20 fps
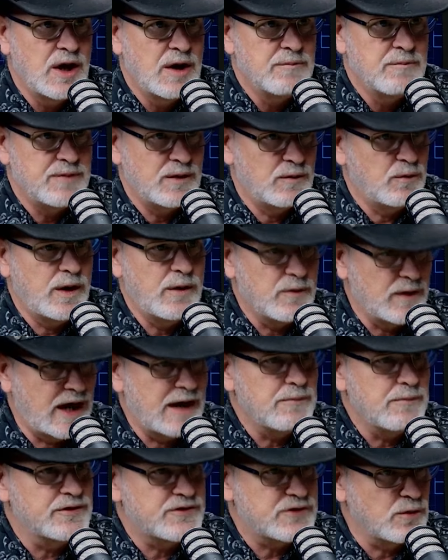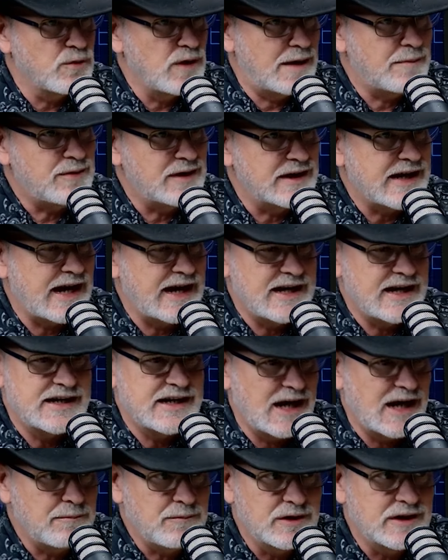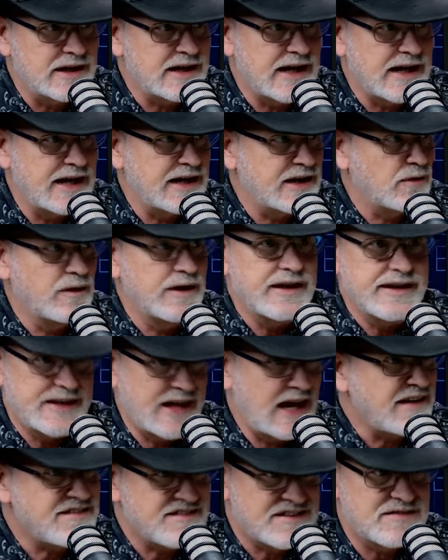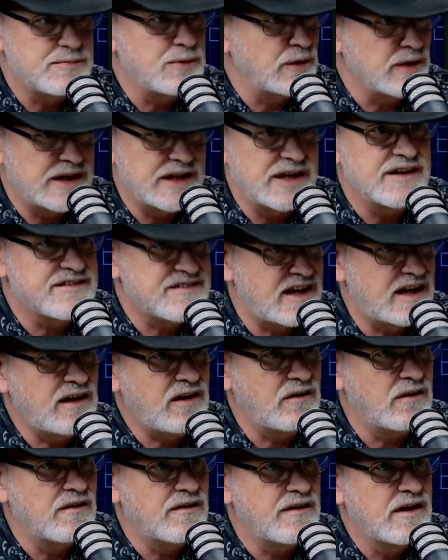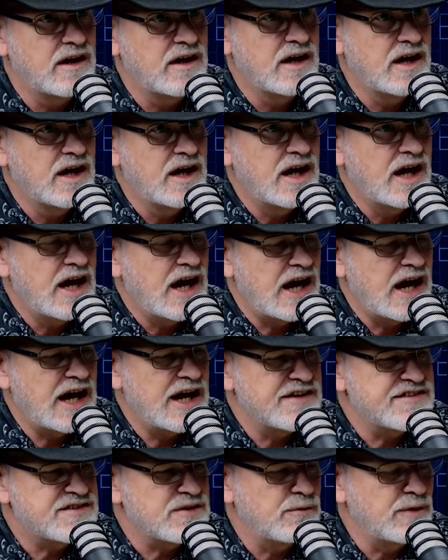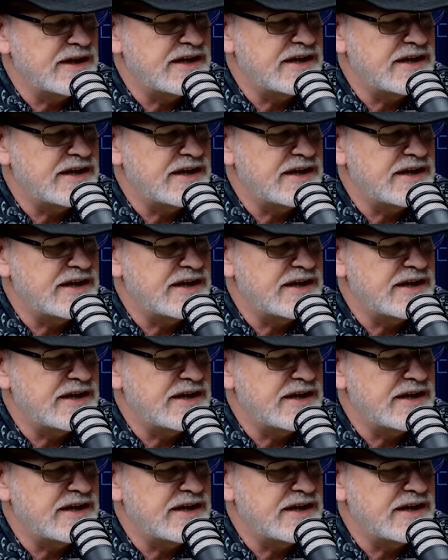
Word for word: But we were able to replicate it, and I'm looking at it going, right. that's spooky as hell. Right. And so we did